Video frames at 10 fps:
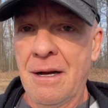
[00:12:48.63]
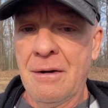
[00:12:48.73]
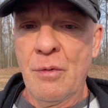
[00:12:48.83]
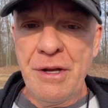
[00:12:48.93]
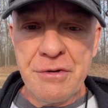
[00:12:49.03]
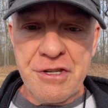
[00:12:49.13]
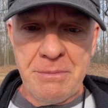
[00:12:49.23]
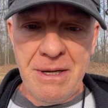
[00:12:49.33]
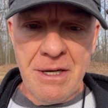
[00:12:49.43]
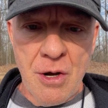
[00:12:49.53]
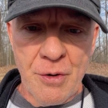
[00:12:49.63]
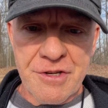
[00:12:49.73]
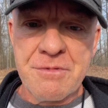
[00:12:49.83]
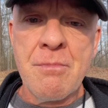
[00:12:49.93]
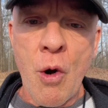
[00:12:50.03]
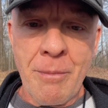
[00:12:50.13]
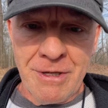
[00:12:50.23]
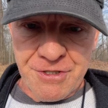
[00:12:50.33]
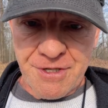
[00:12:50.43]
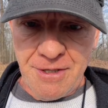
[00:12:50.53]
we used to be known as
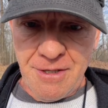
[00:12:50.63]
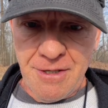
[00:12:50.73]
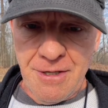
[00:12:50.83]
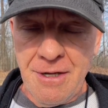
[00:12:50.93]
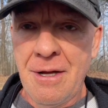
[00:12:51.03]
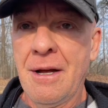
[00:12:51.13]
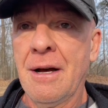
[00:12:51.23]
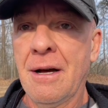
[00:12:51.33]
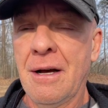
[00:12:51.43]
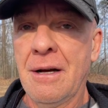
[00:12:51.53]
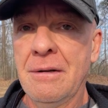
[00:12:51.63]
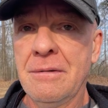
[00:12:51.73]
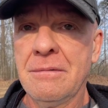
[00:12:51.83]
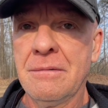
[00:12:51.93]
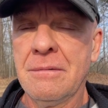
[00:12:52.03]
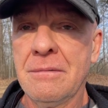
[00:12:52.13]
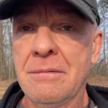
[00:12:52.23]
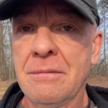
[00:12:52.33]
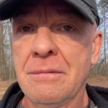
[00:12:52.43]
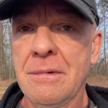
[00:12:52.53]
Mormons, and
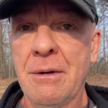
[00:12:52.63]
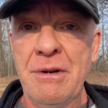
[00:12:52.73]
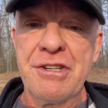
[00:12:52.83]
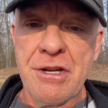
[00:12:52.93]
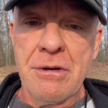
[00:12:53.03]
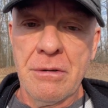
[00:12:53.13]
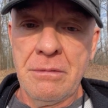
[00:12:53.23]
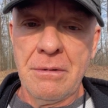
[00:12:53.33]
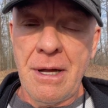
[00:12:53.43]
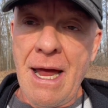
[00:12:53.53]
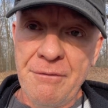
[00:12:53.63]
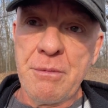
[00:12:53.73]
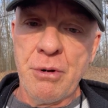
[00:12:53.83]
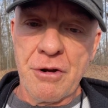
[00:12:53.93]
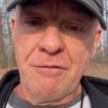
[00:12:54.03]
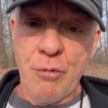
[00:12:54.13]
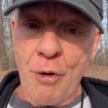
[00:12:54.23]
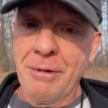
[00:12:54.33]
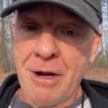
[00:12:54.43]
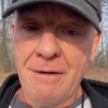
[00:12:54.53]
we still have the Book of
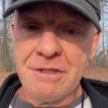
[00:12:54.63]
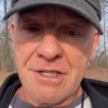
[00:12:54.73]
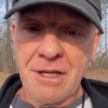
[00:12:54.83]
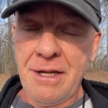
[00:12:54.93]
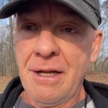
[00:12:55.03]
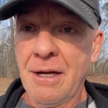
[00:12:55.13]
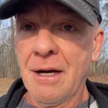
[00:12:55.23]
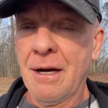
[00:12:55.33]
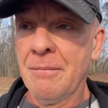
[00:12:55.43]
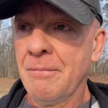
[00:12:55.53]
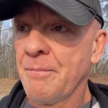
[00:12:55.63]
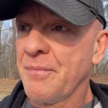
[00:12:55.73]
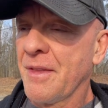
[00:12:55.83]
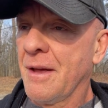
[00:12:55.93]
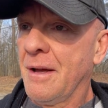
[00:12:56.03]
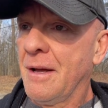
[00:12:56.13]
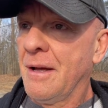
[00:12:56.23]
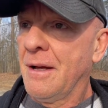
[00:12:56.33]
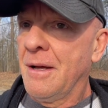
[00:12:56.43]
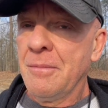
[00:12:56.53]
Mormon, obviously.
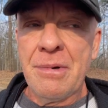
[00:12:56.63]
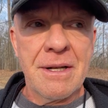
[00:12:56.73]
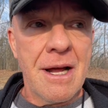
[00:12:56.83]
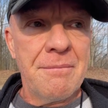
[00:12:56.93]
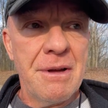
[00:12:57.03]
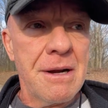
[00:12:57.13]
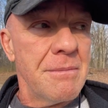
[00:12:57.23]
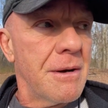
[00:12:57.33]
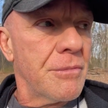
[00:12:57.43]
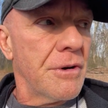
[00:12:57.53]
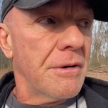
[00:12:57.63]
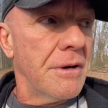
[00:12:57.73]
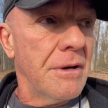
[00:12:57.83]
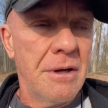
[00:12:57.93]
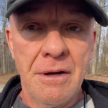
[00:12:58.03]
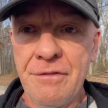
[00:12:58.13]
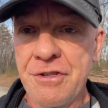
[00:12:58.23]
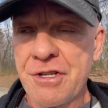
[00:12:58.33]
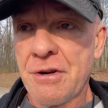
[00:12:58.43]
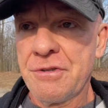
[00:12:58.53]
But I've been a member of the
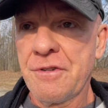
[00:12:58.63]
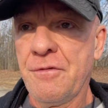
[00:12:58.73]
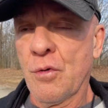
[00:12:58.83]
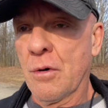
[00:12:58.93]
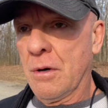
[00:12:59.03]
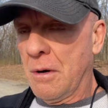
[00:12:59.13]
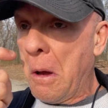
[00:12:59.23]
church for